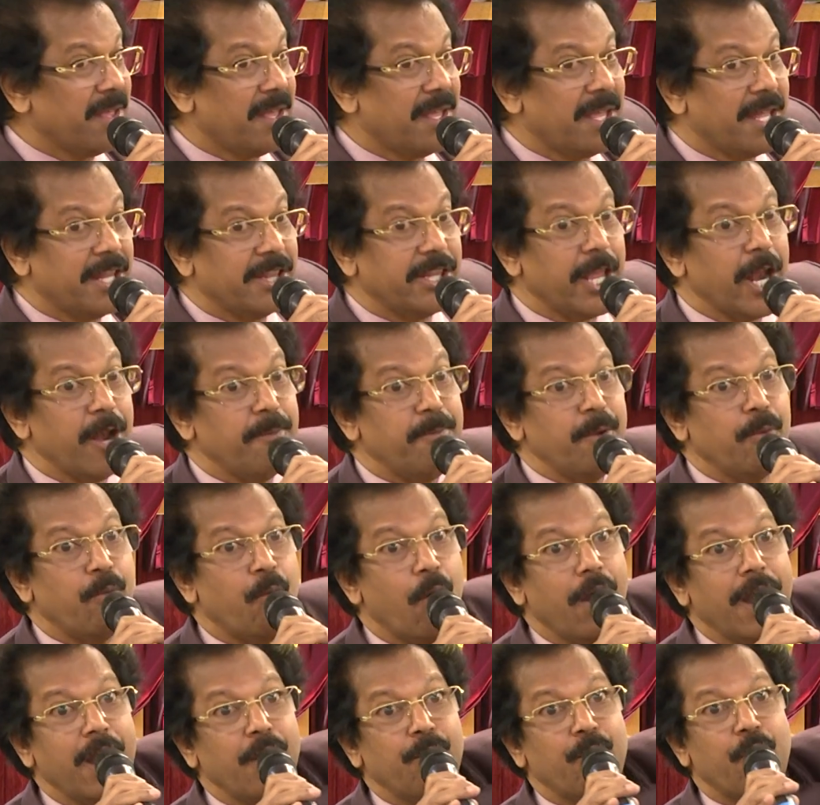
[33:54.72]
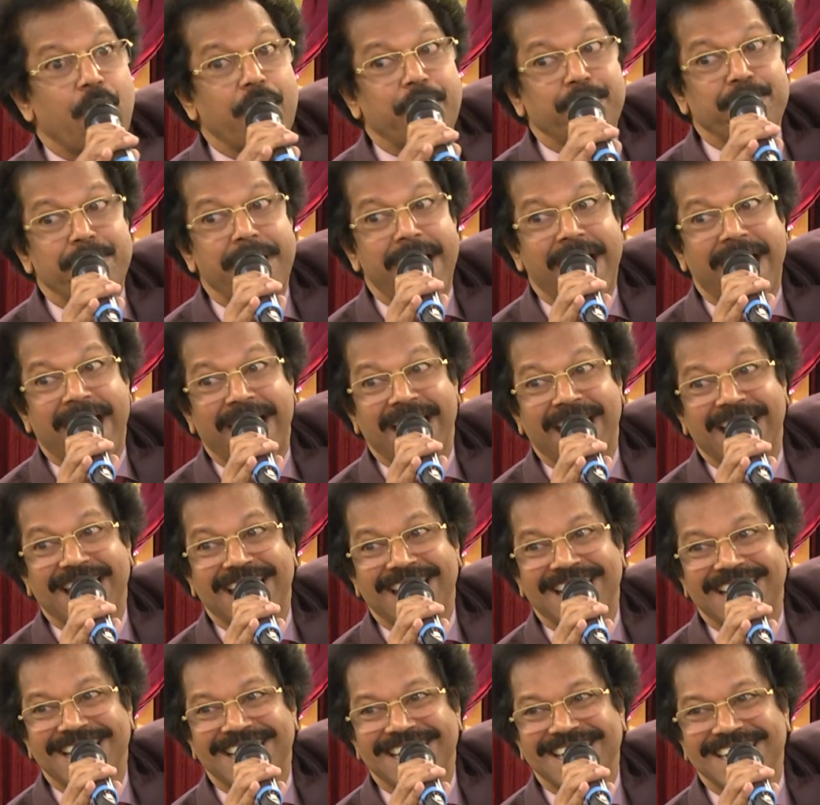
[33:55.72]
there will be only one man.
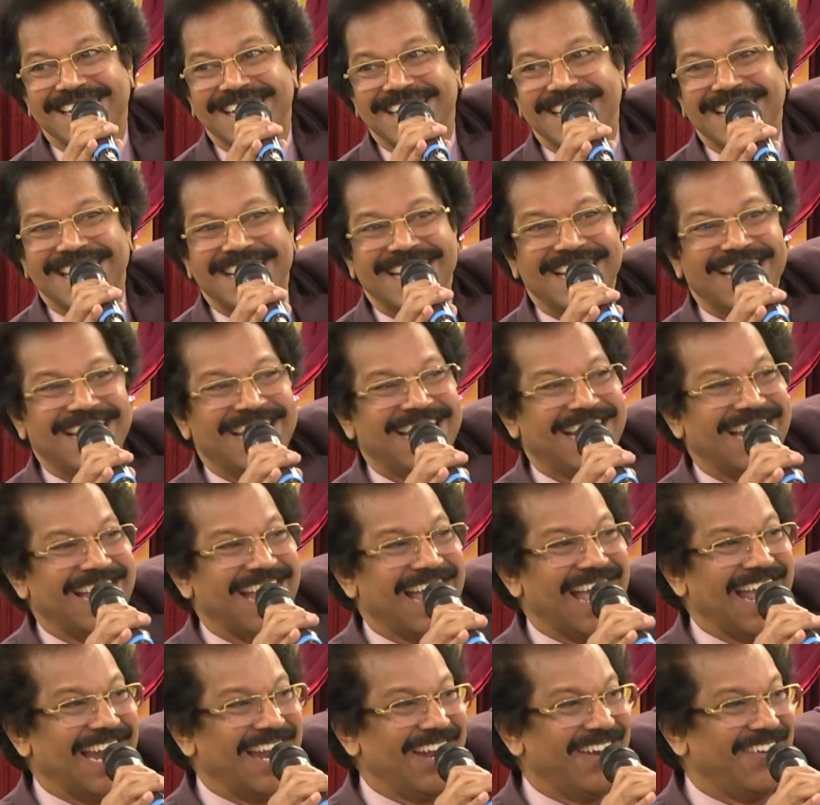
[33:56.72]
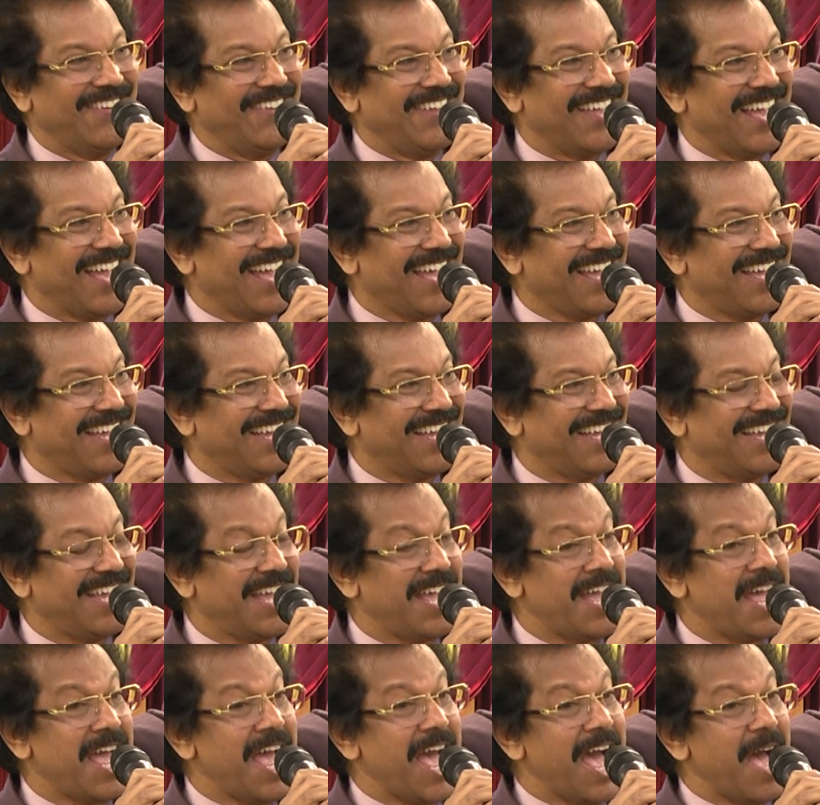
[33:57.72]
Hallelujah.
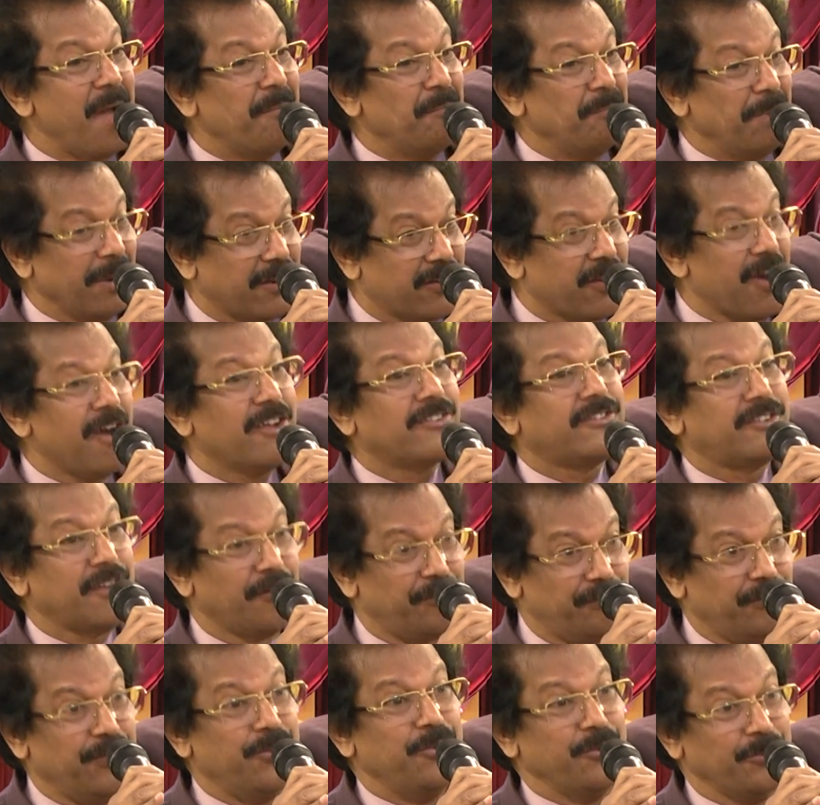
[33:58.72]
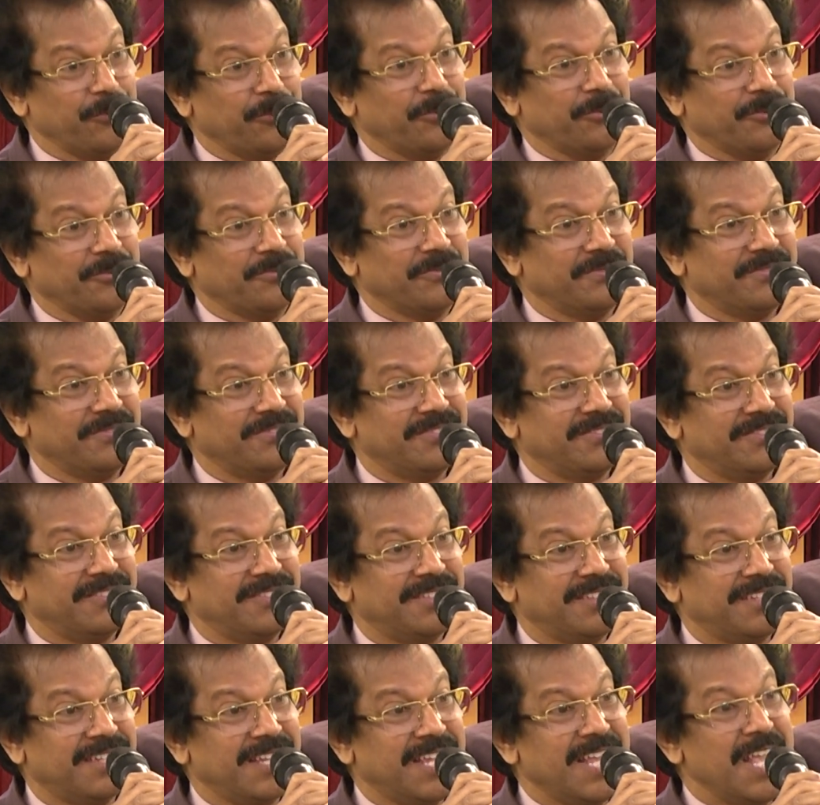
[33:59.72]
Because of you,
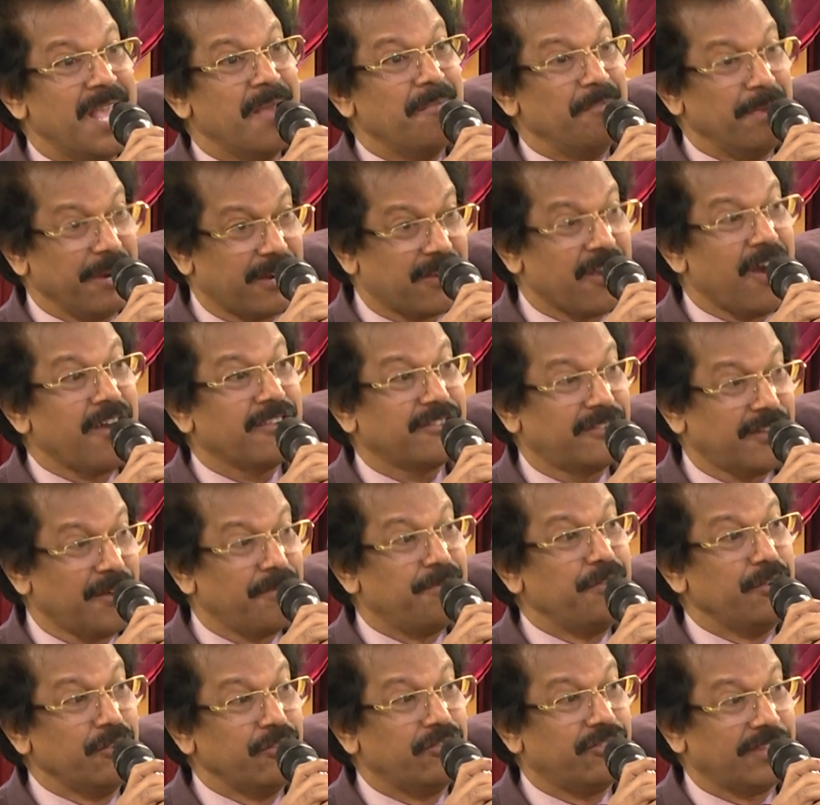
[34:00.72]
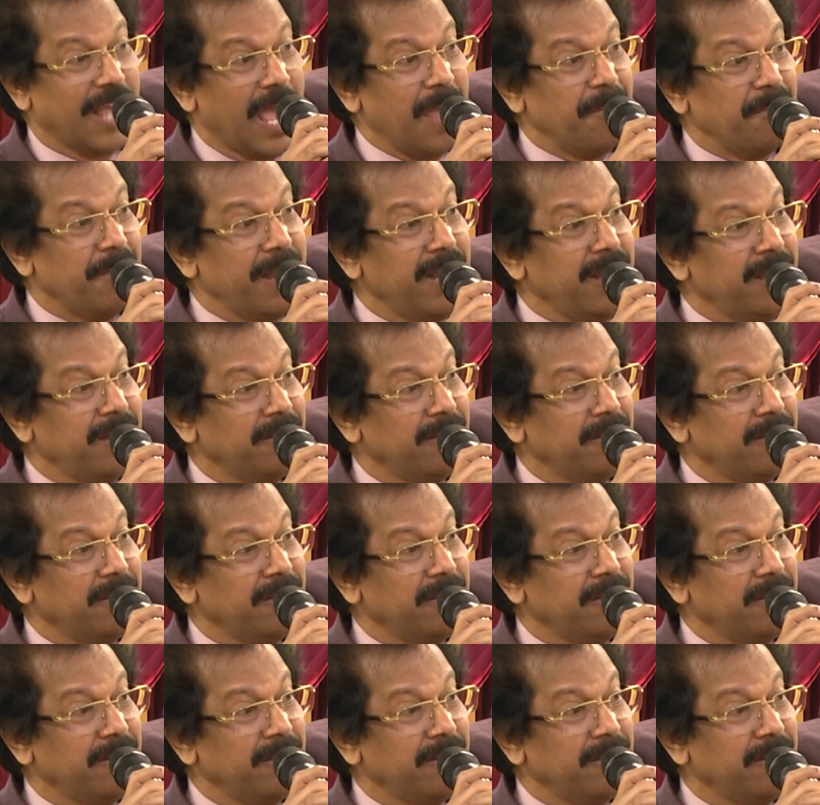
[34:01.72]
because of you, Simon,